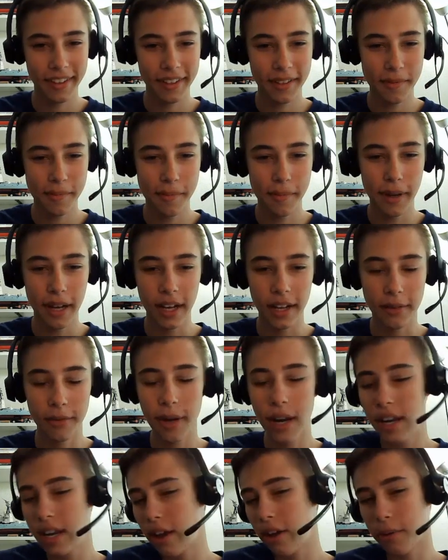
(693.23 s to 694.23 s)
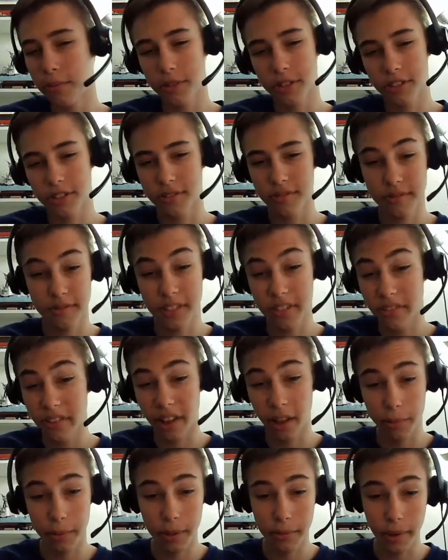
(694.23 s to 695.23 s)
But right now I'm just
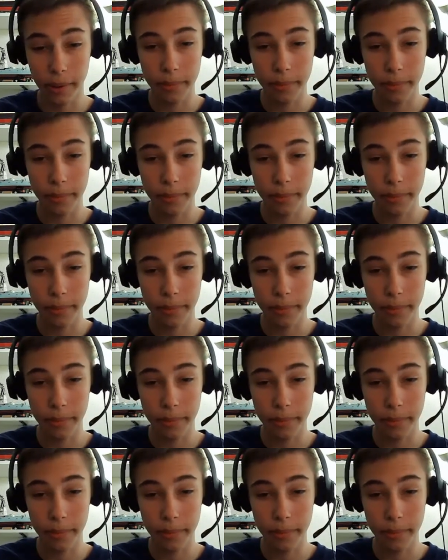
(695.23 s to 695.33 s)
developing my